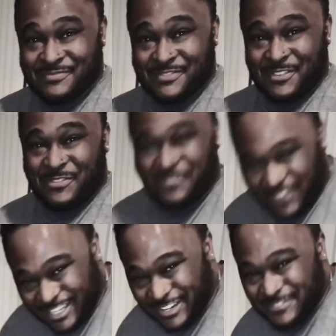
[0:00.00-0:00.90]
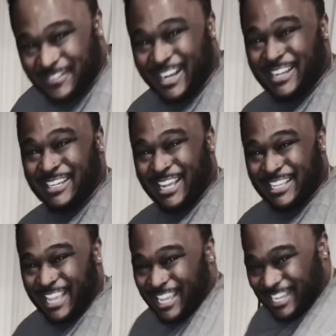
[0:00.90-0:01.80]
fucking Faraday
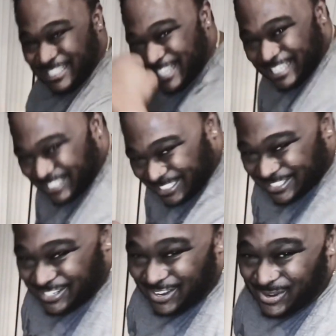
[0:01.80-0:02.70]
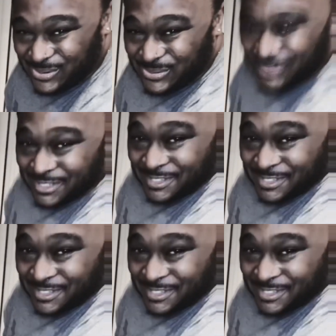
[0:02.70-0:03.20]
cage. Let's go.